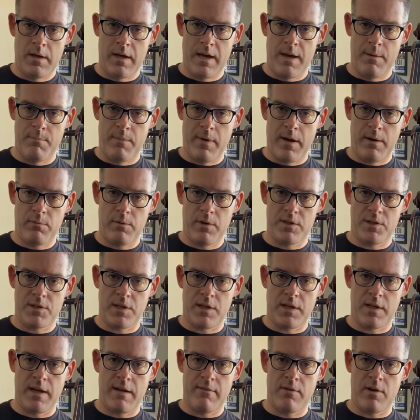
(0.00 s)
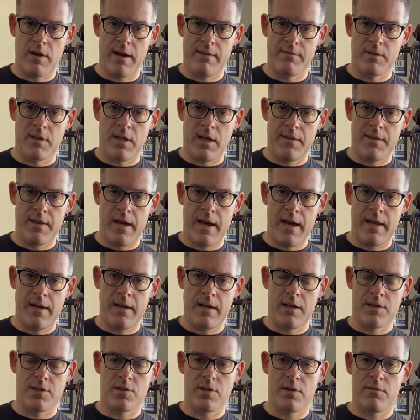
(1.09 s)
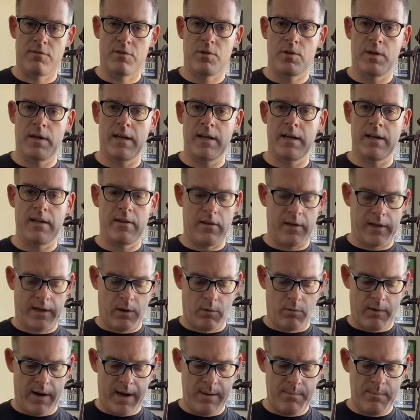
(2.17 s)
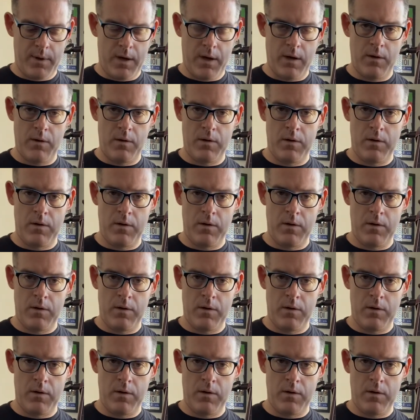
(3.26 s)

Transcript: My wrist should never have done that. I should have treated it like a rainbow.